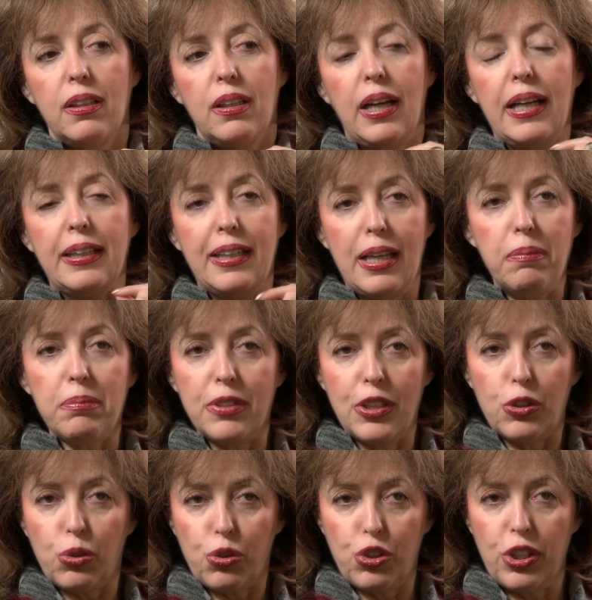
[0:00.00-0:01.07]
I came to
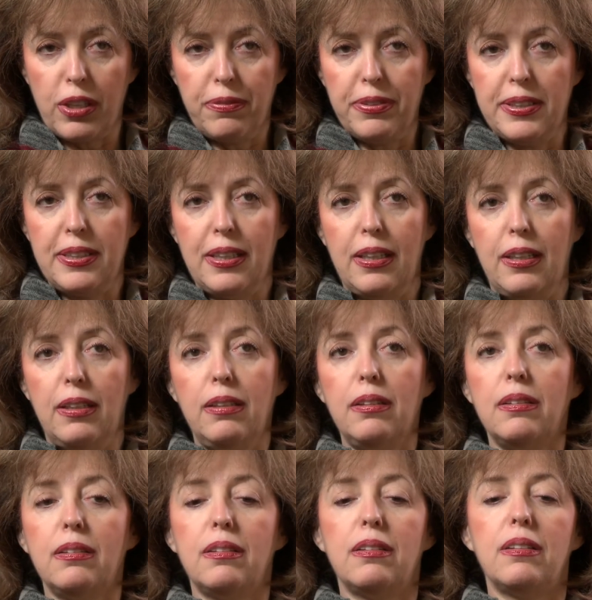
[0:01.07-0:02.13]
JFSA.
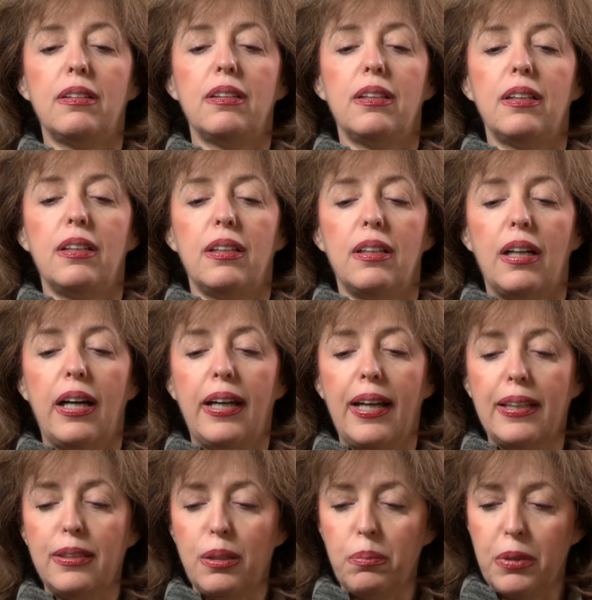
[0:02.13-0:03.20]
I
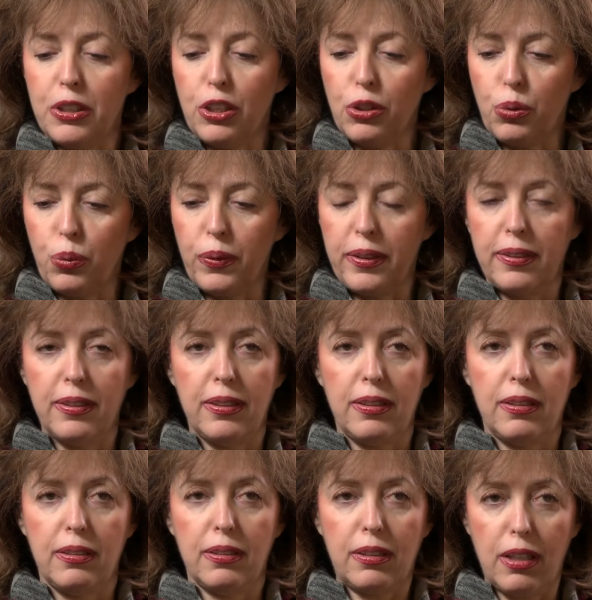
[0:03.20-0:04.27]
had a meeting with
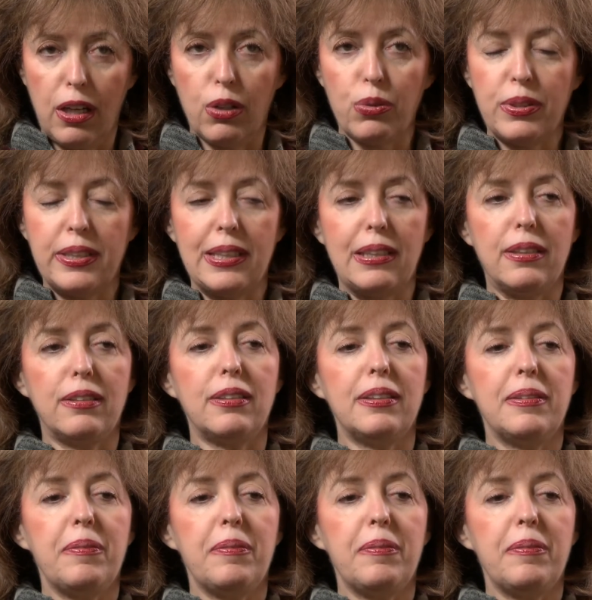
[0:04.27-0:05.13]
the counselor